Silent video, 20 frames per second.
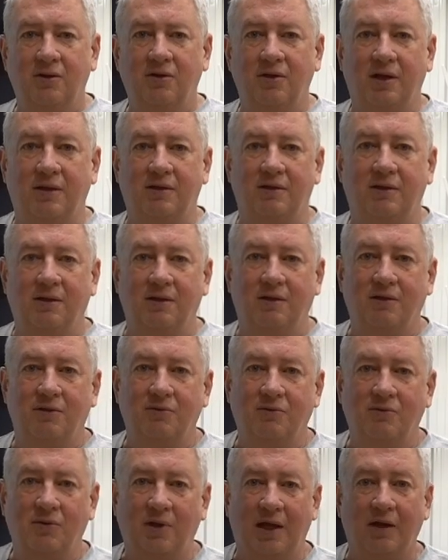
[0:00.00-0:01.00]

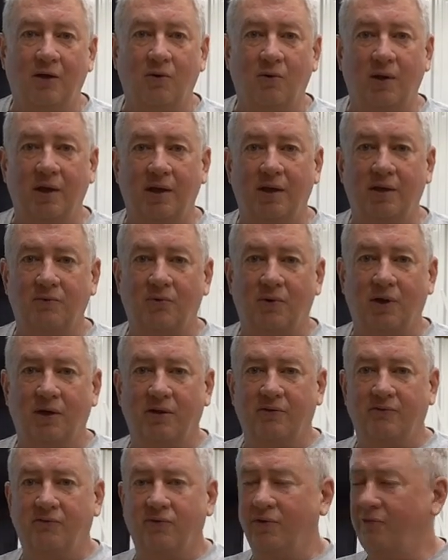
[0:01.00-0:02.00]
AOA and
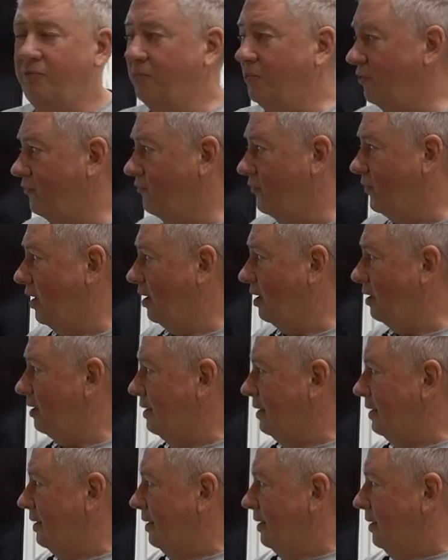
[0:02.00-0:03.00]
relative lift profile.
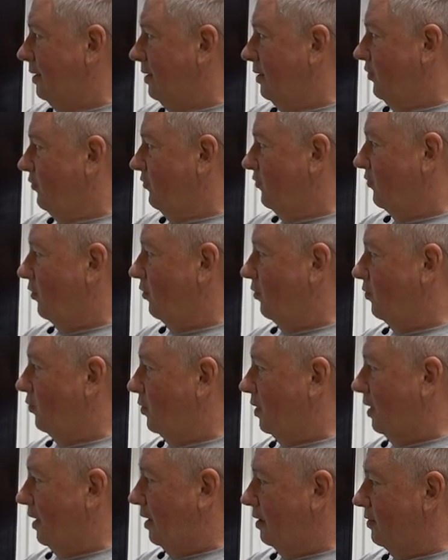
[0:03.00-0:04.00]

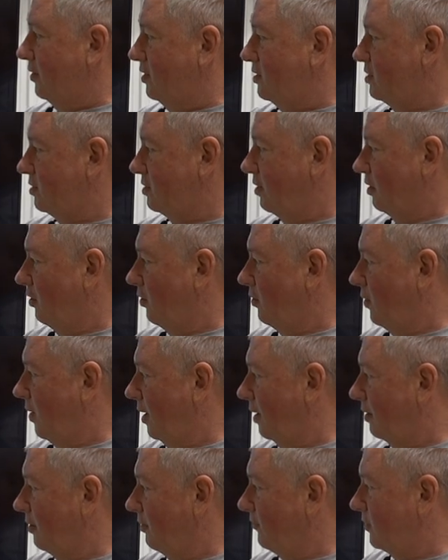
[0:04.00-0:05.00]
So this is low
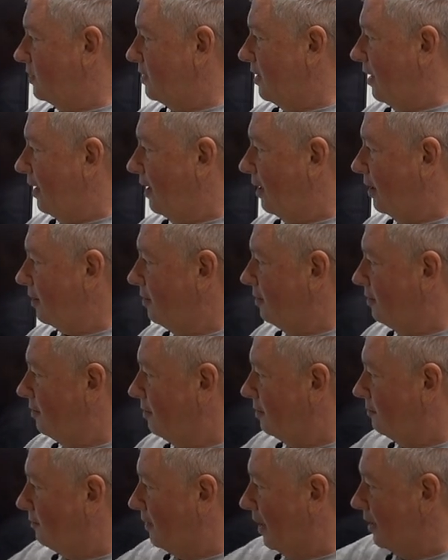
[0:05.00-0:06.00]
angle of attack,
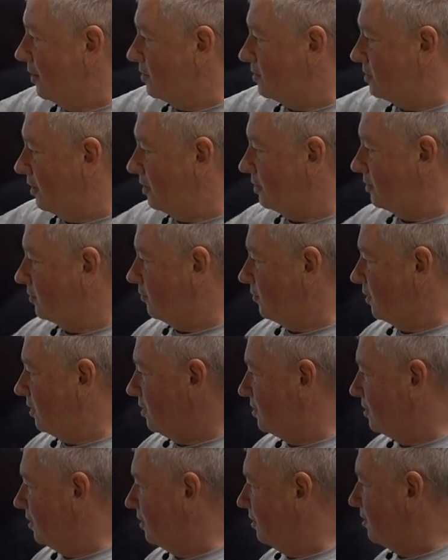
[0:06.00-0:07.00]
at -8
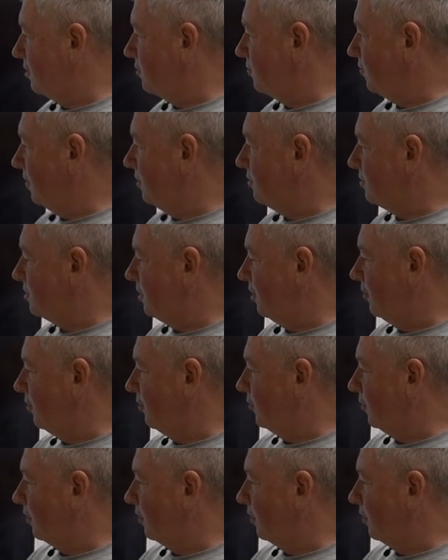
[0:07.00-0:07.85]
degrees in this one. So